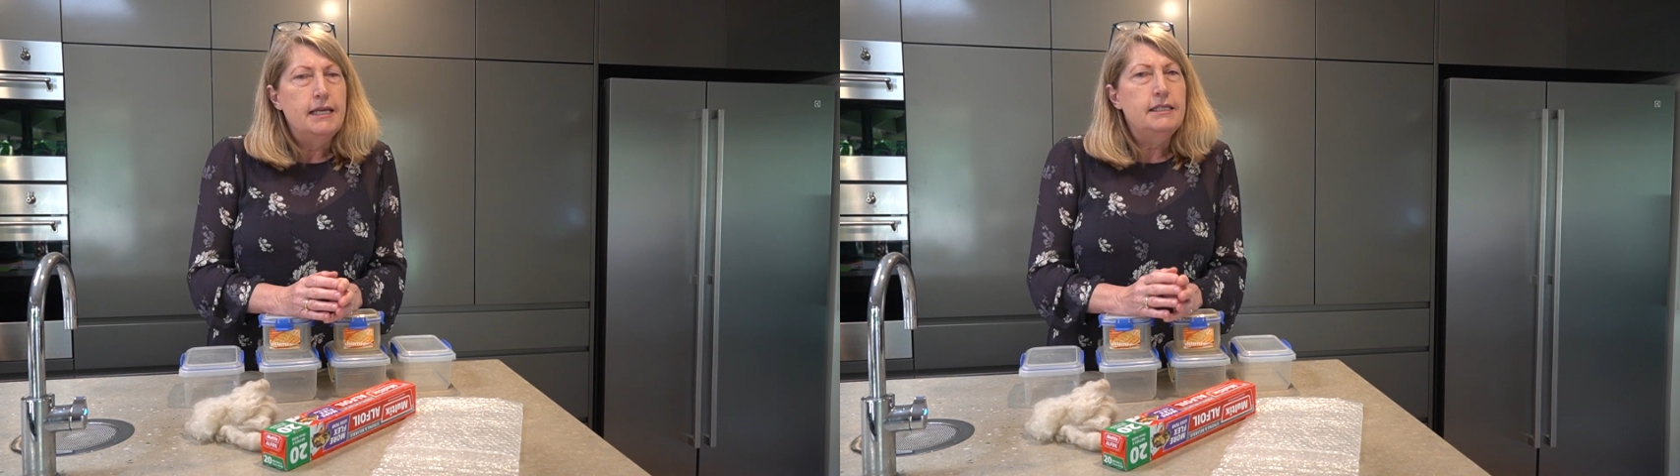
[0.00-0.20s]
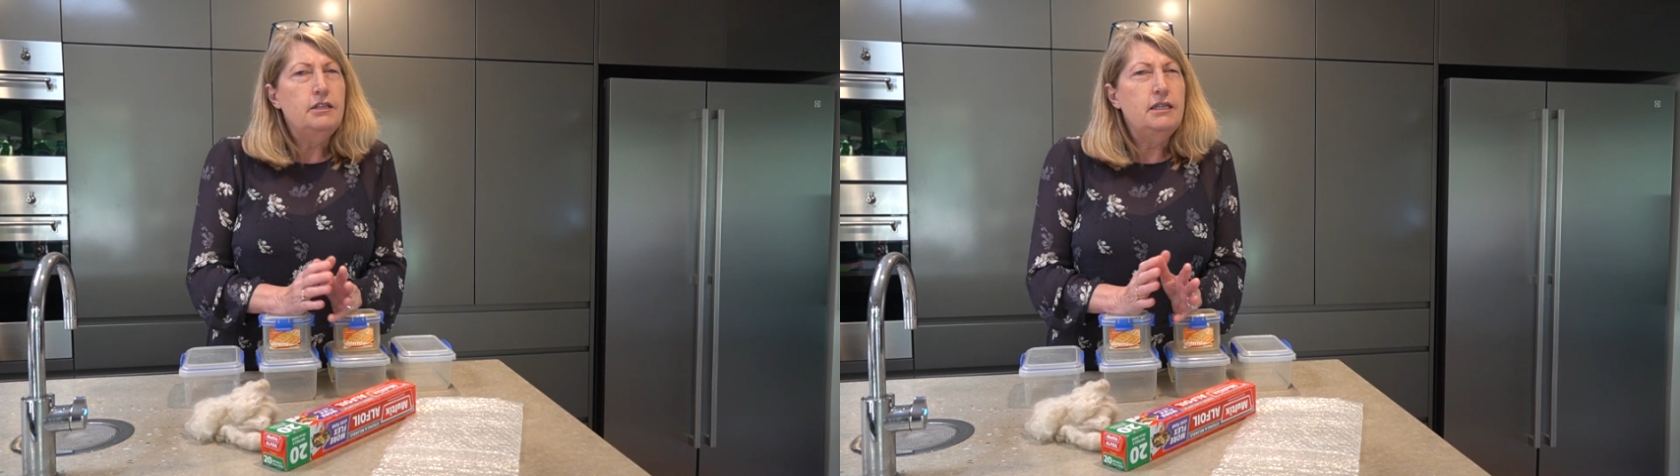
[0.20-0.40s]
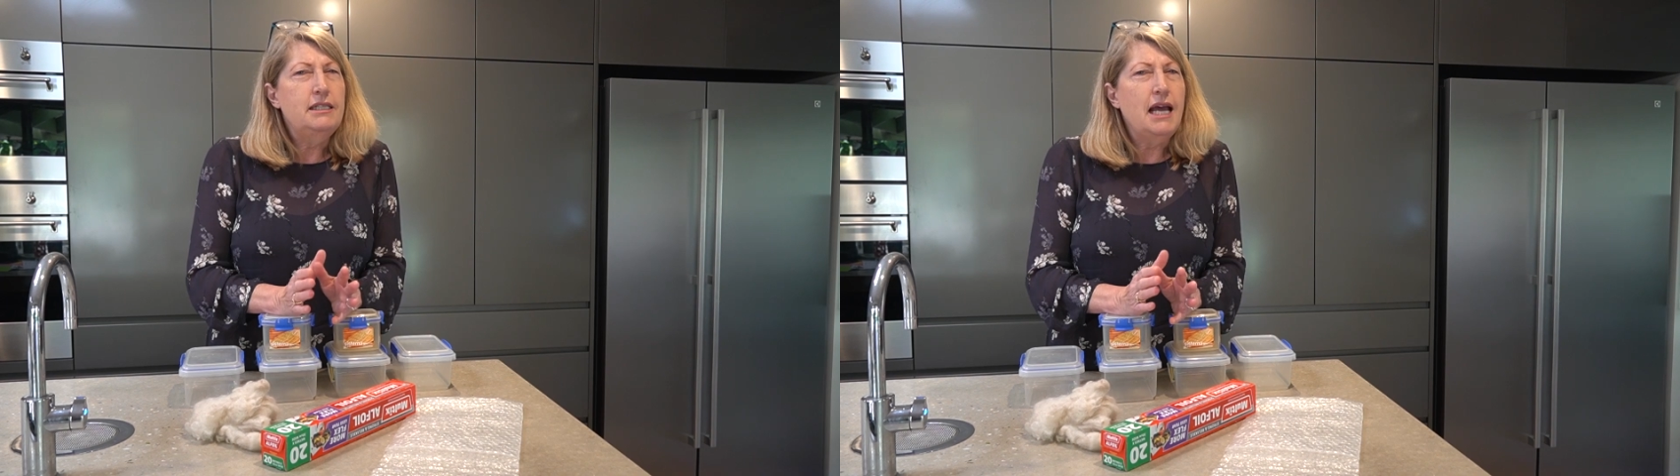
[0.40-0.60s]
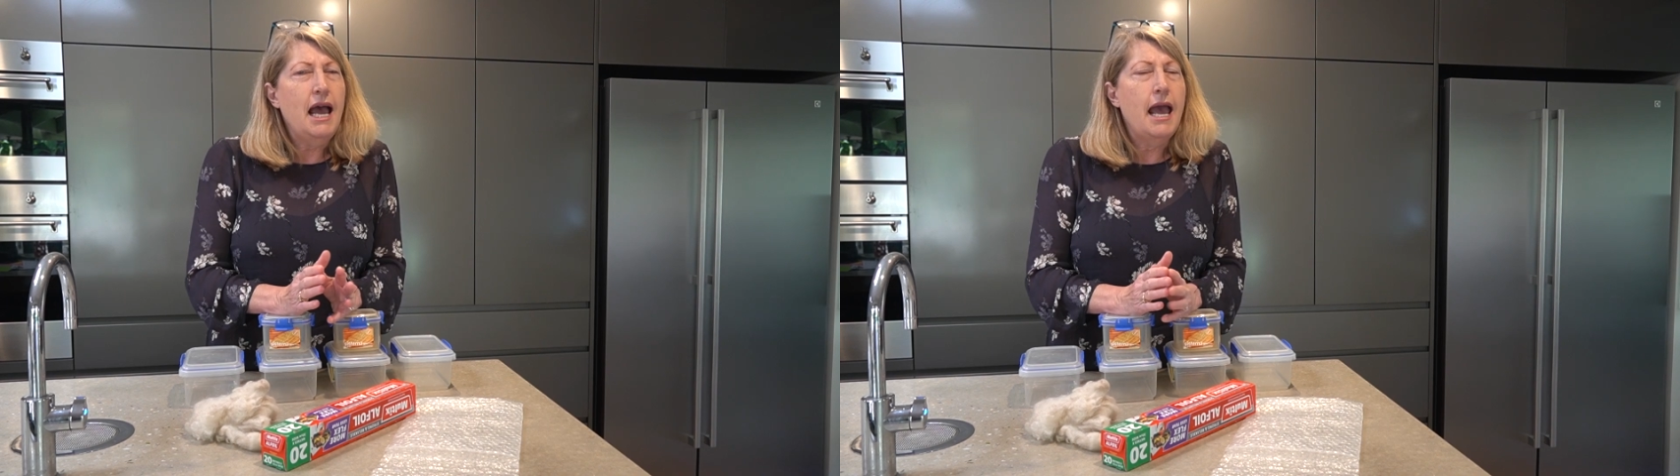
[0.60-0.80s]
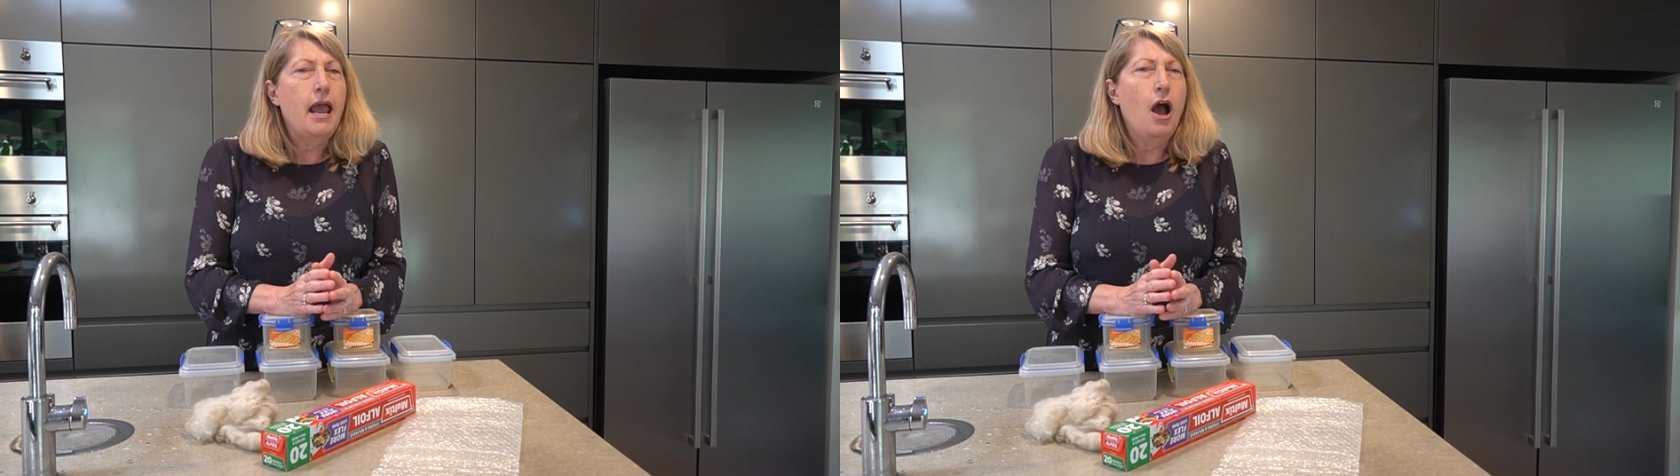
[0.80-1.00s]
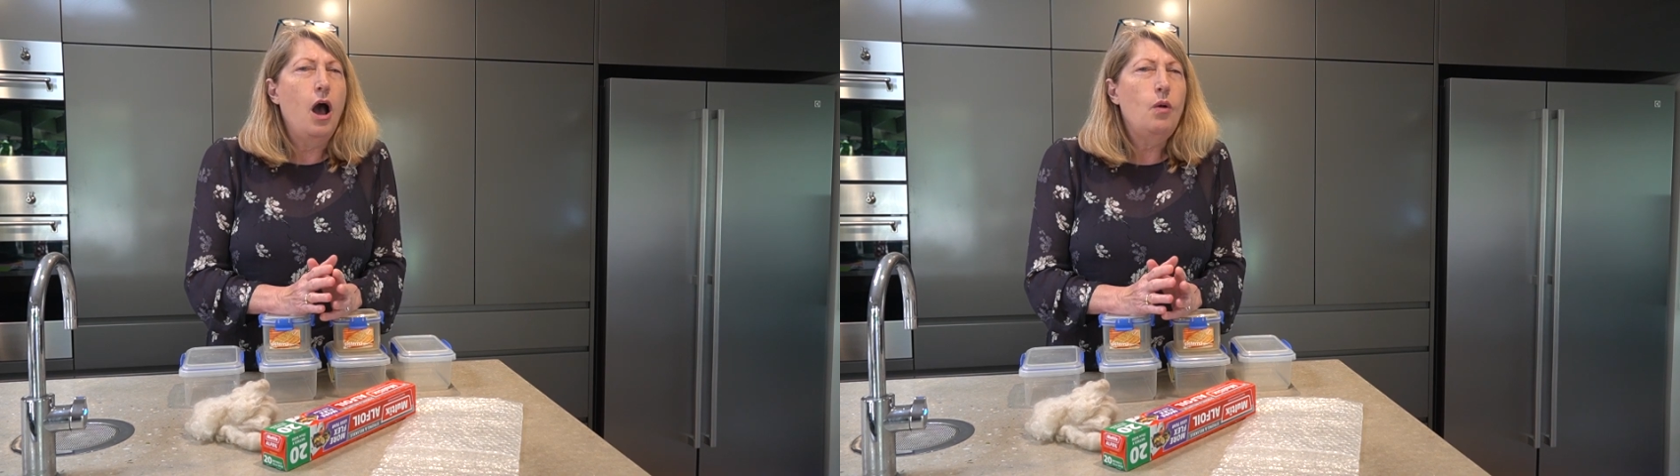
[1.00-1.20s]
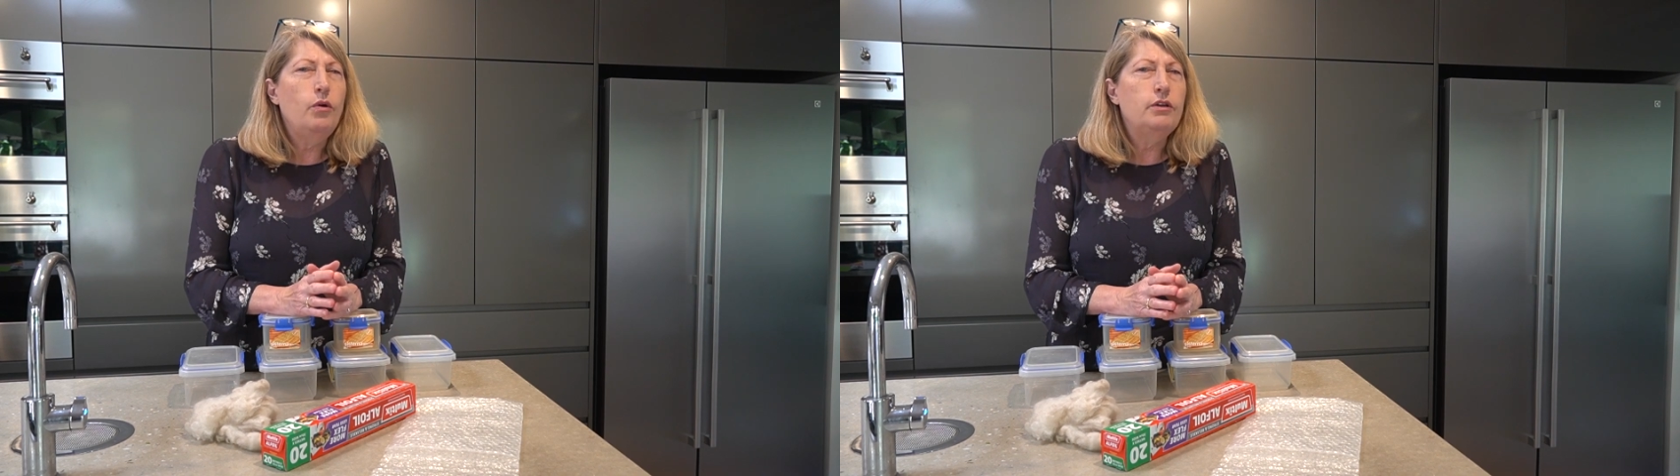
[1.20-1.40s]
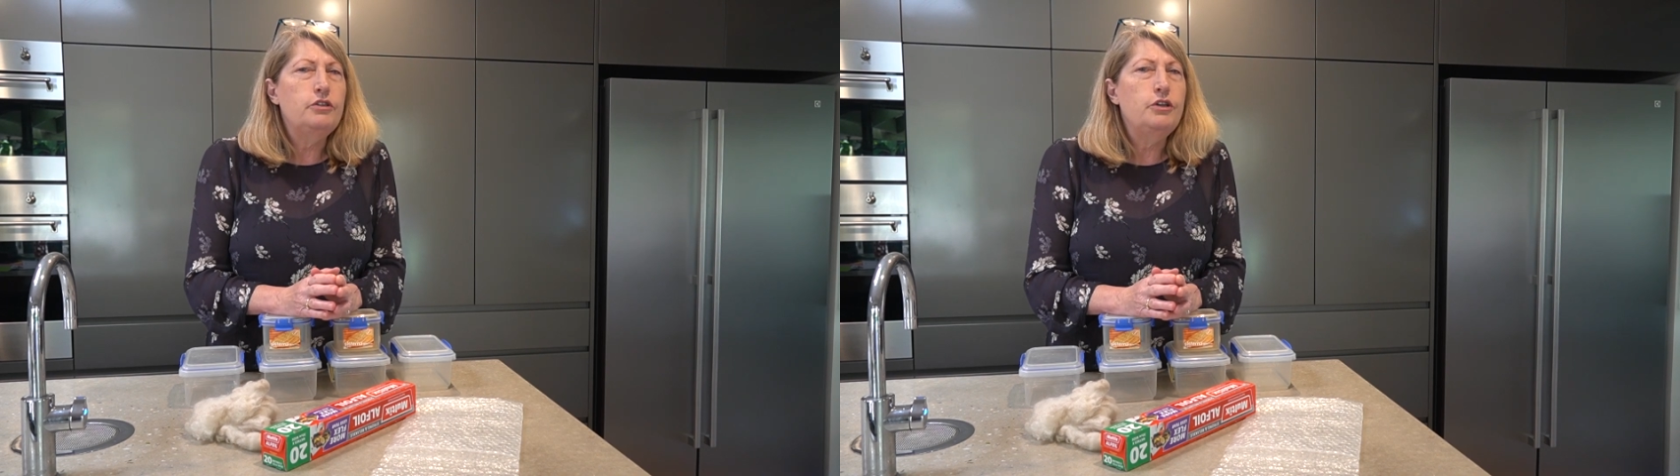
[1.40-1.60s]
So today, I
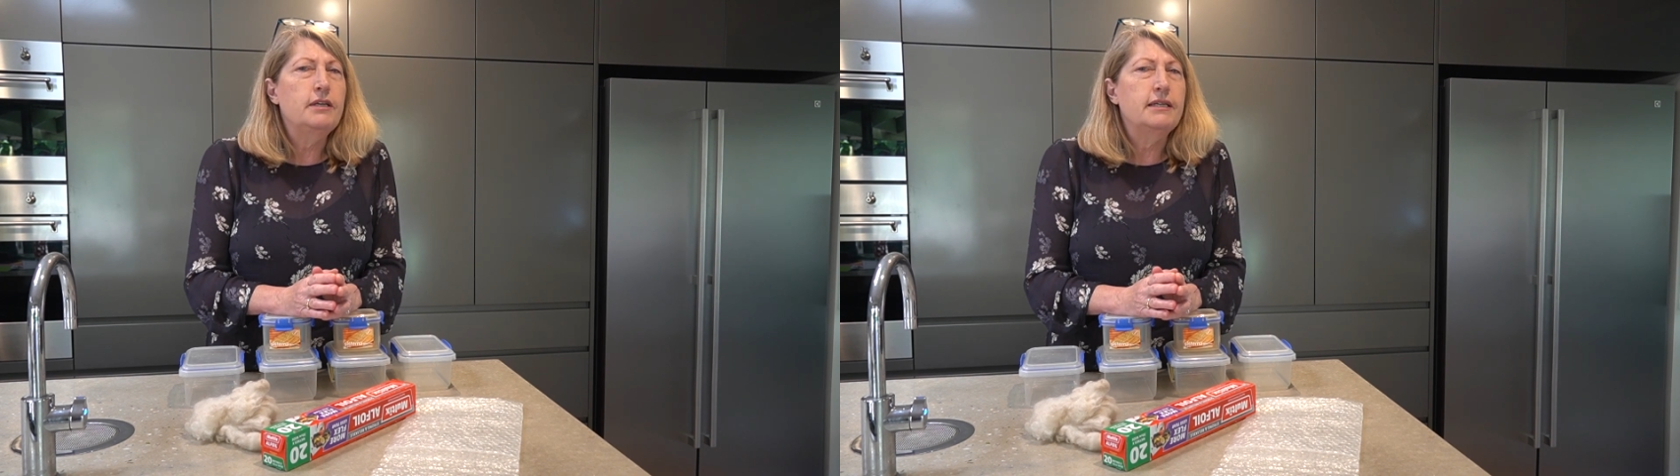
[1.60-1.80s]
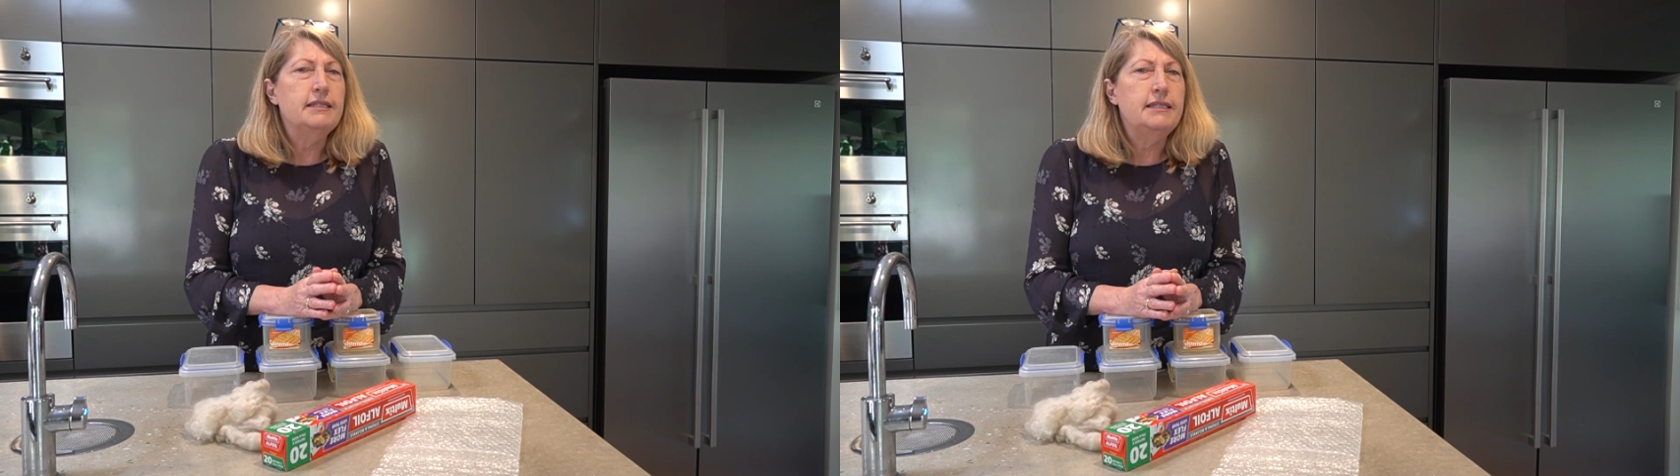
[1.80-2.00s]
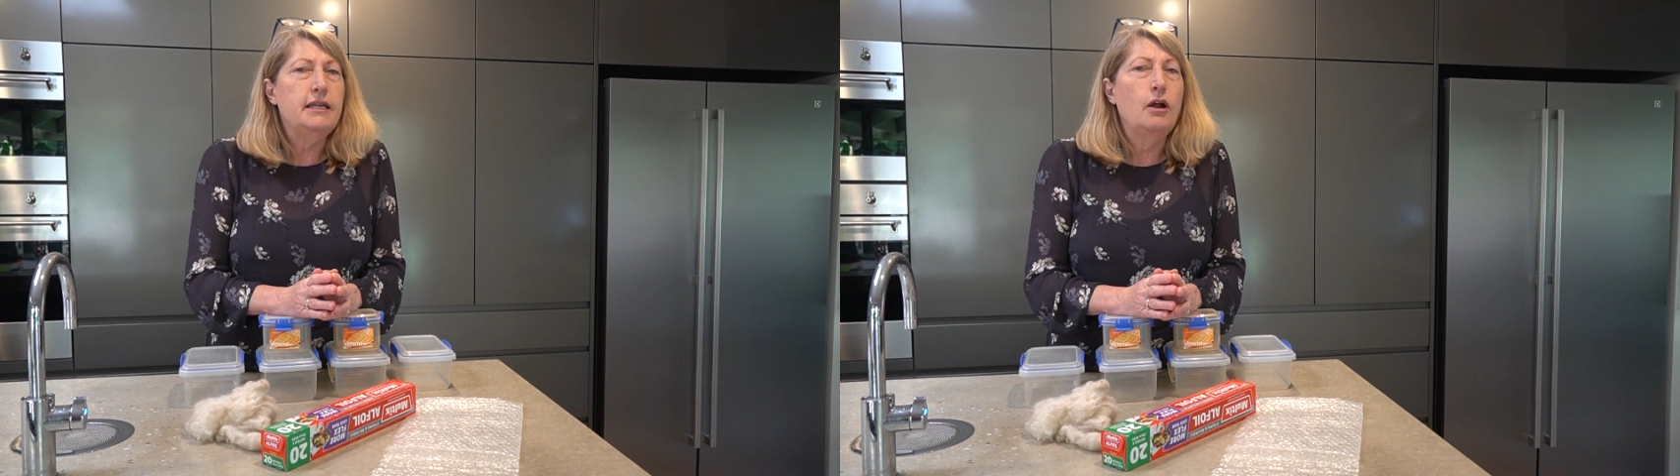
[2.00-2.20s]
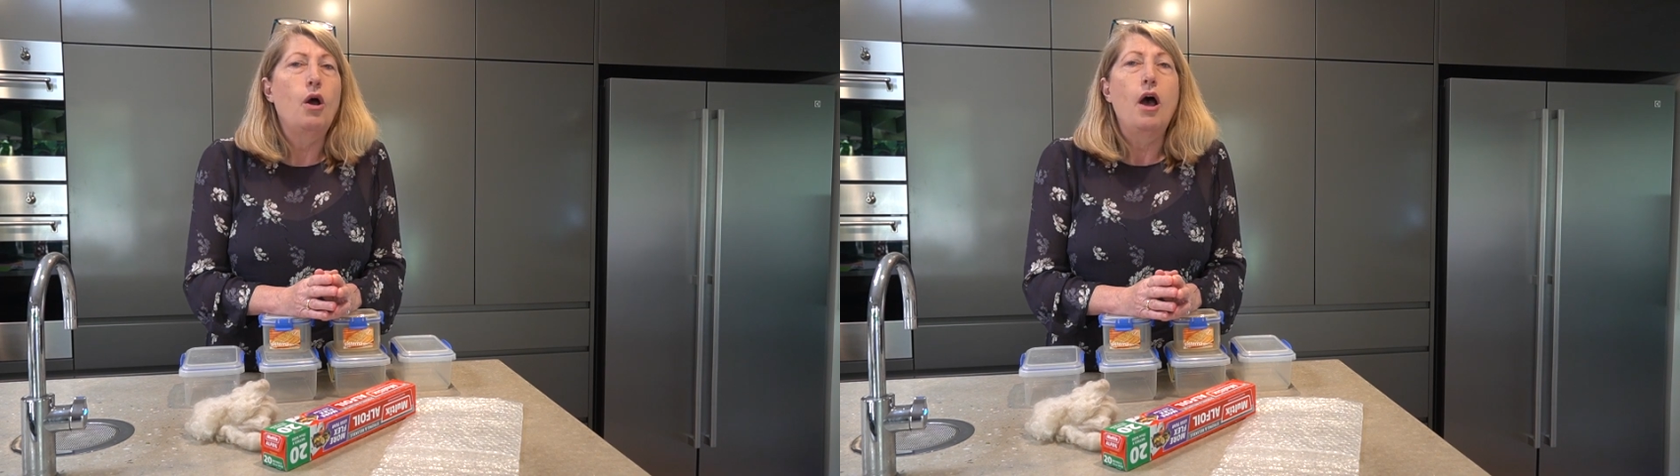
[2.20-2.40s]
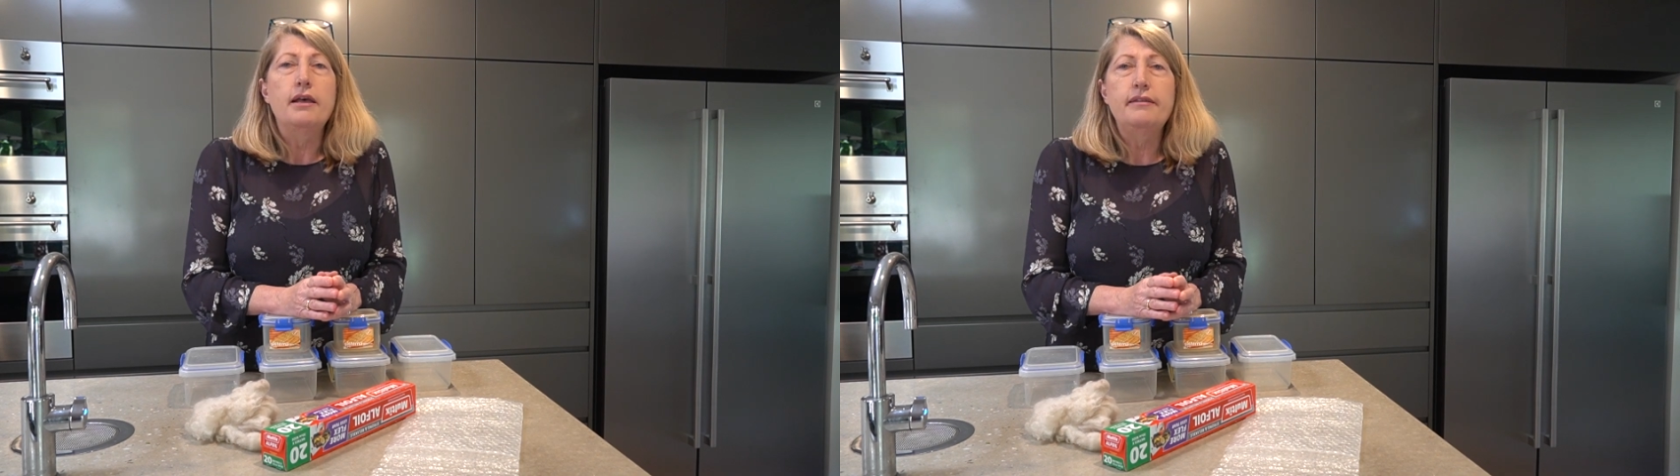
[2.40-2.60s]
want you to consider